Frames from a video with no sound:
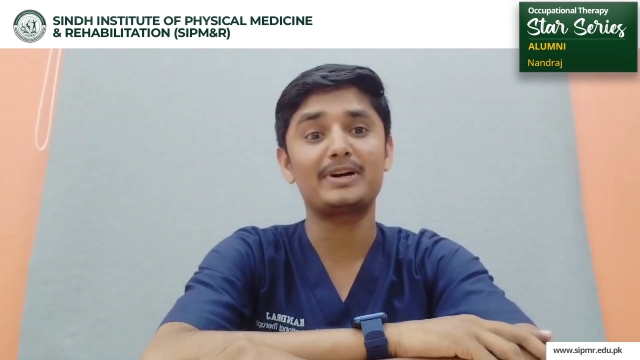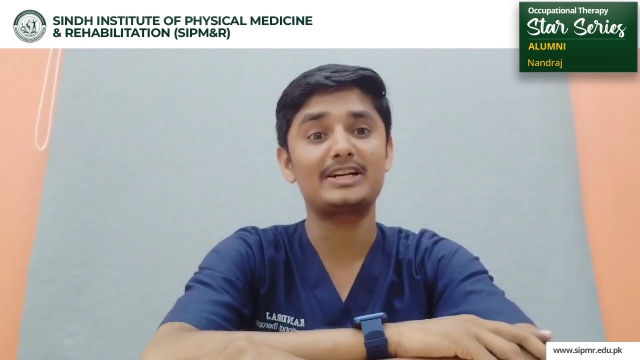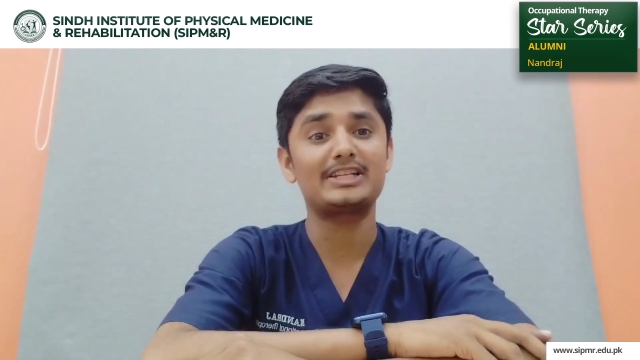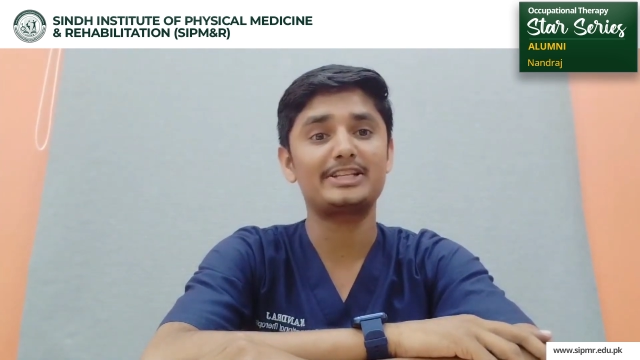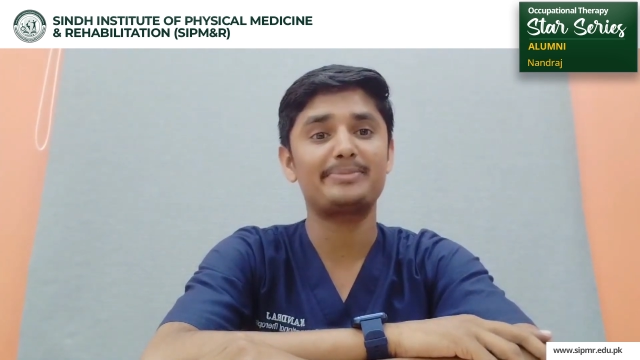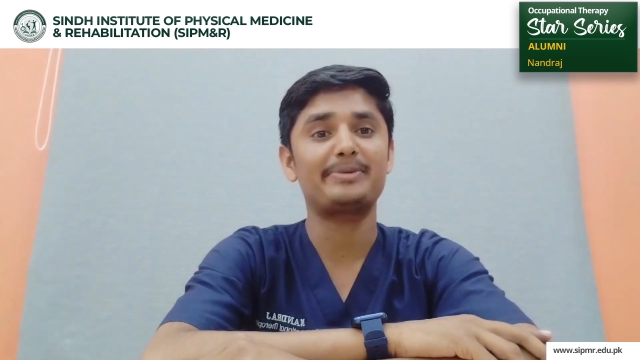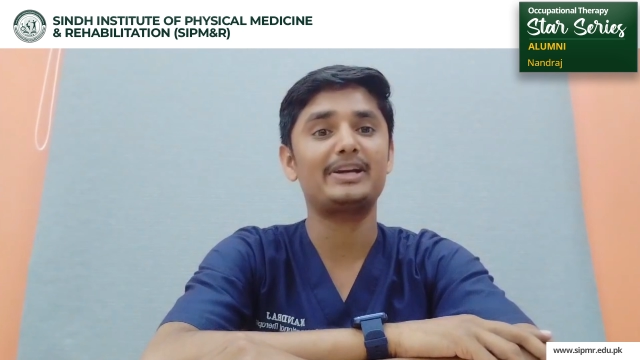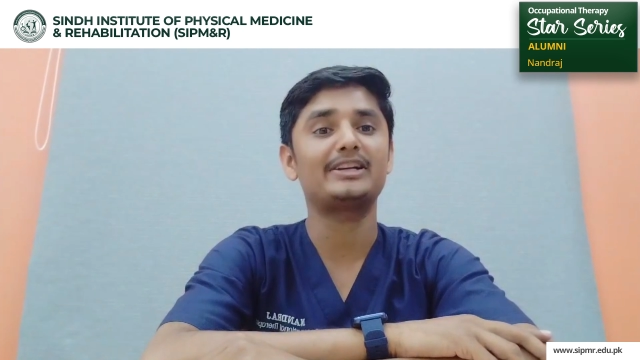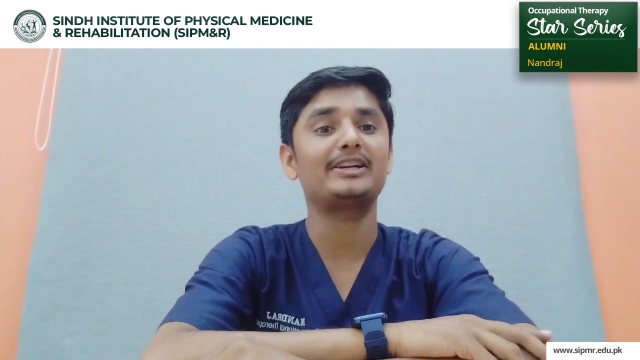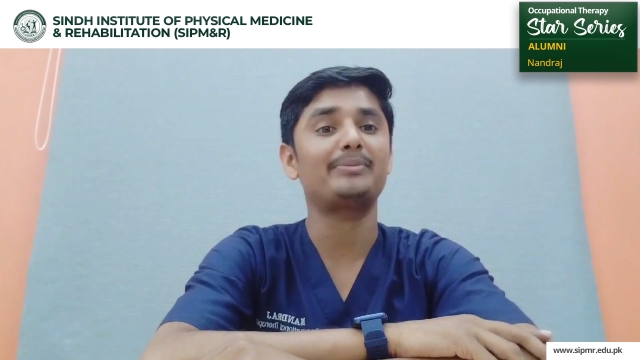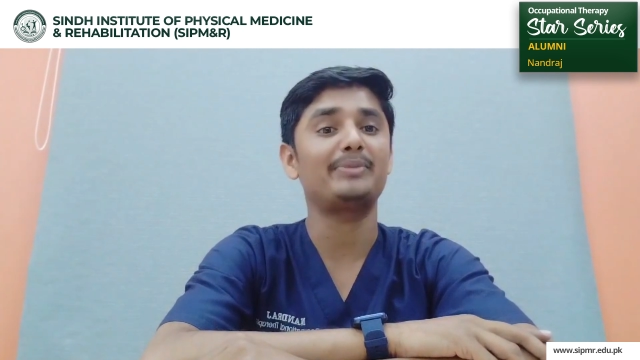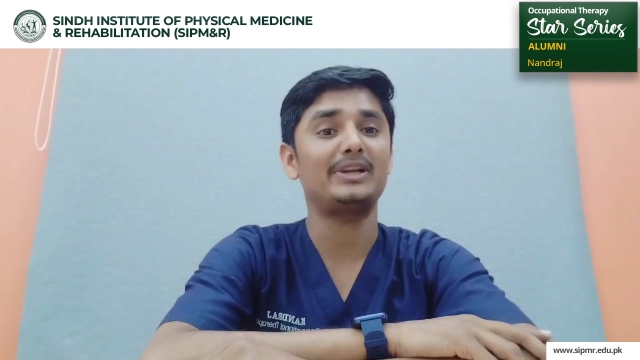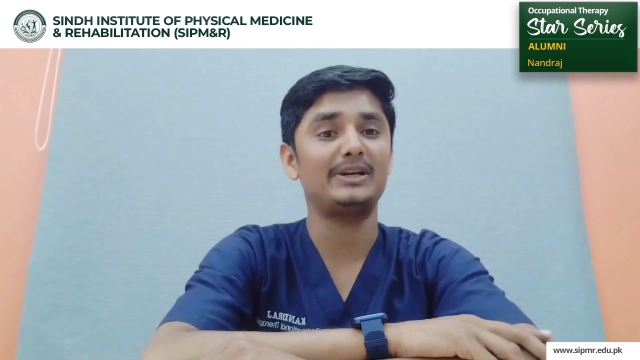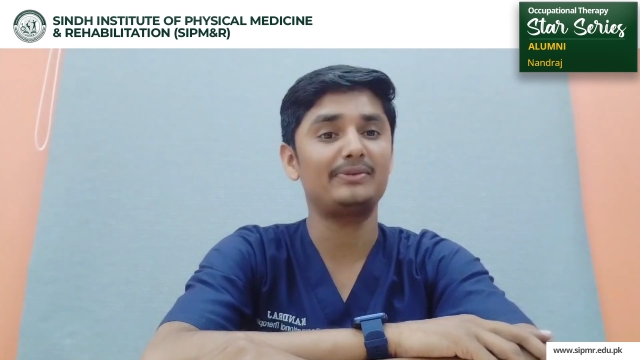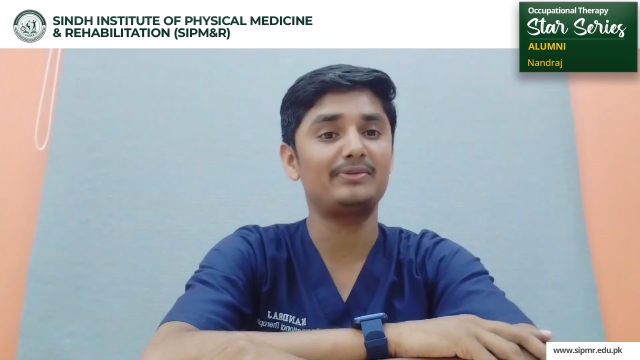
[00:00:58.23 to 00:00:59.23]
participate
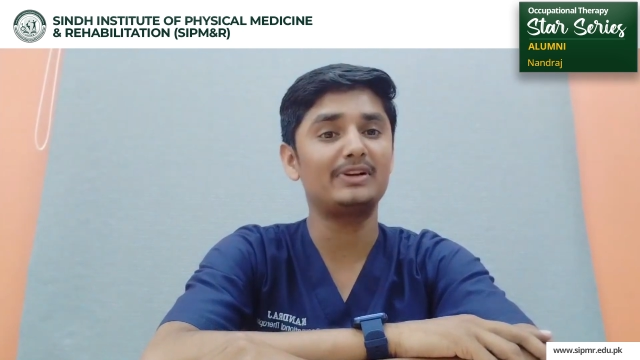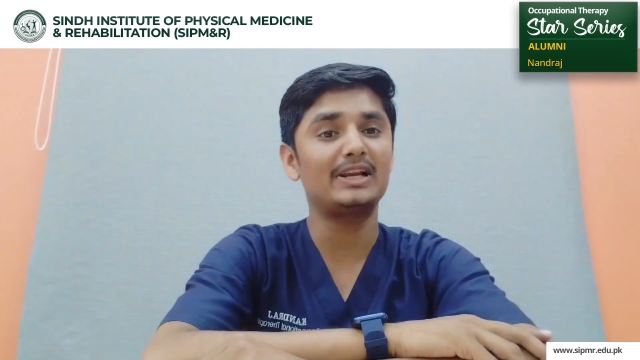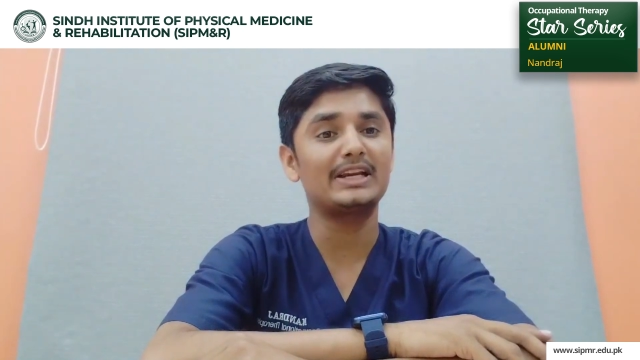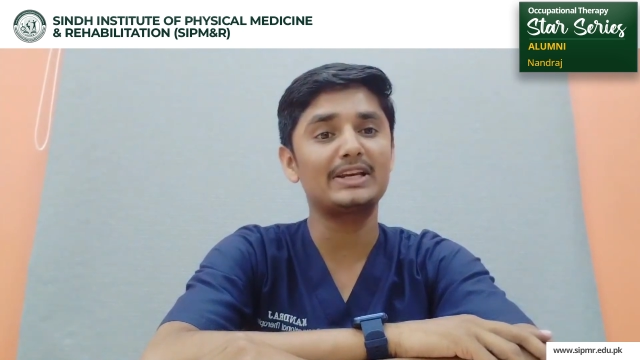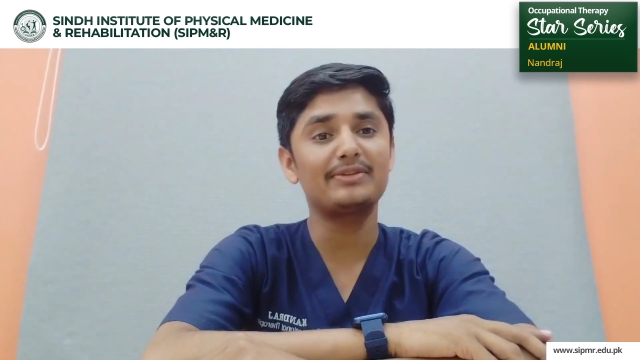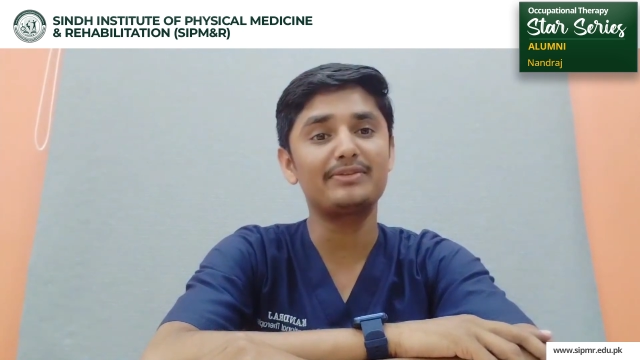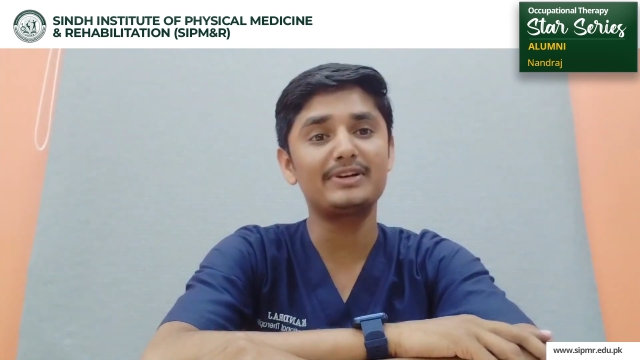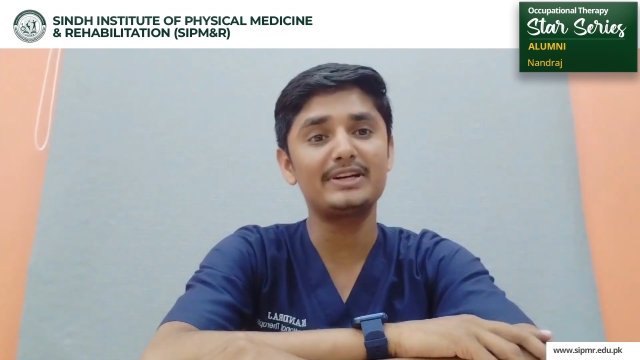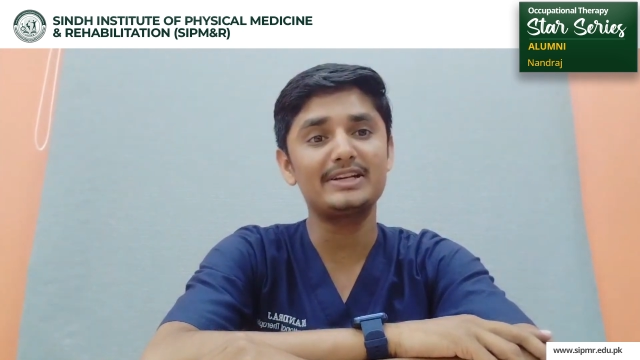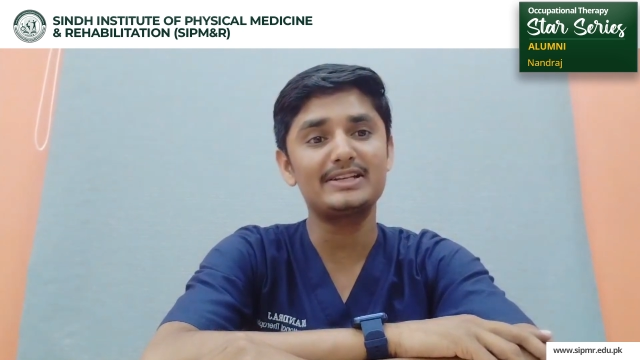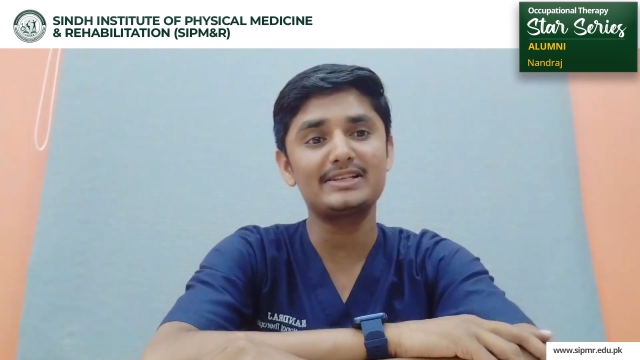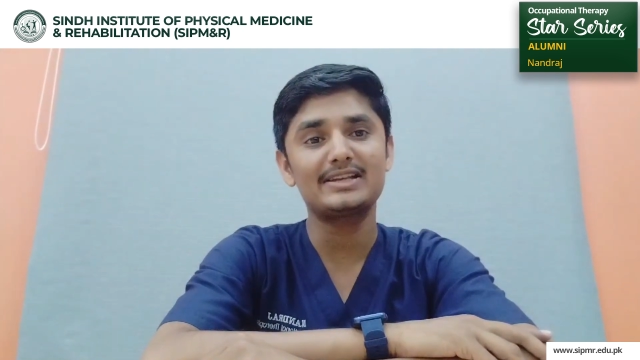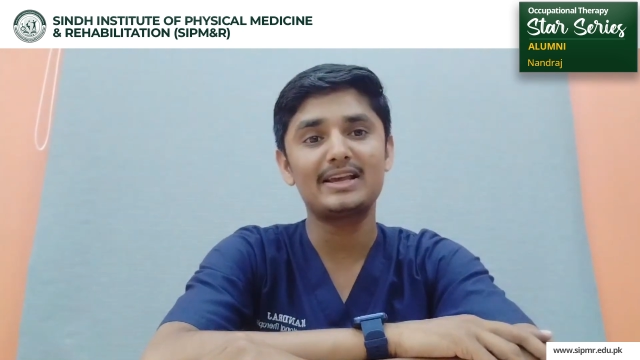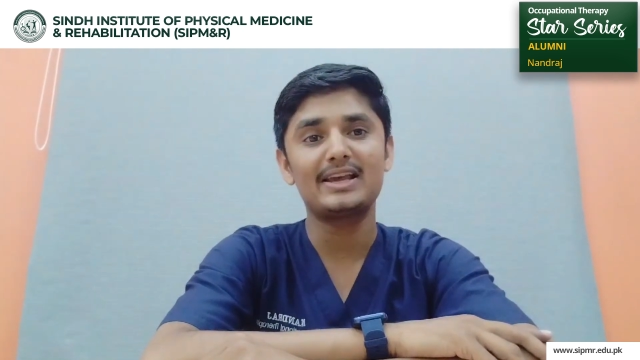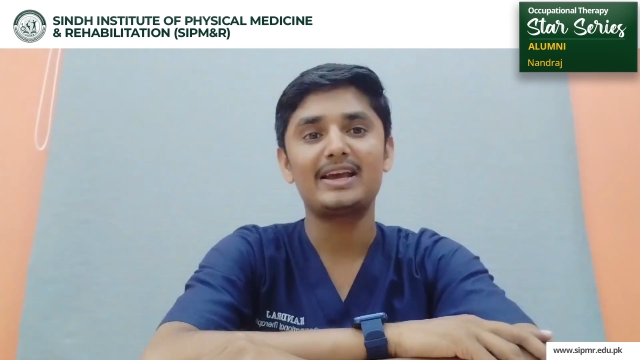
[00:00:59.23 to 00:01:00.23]
in meaningful activities